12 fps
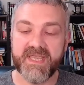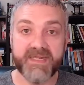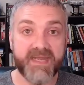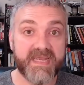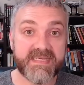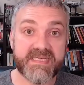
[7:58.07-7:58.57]
and
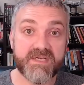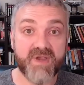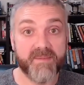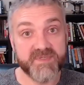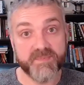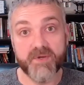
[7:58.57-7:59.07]
19
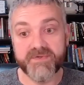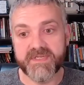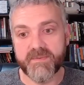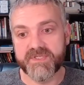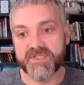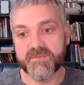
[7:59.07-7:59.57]
grams of protein,
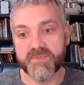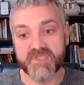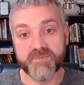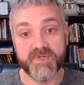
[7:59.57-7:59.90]
which is pretty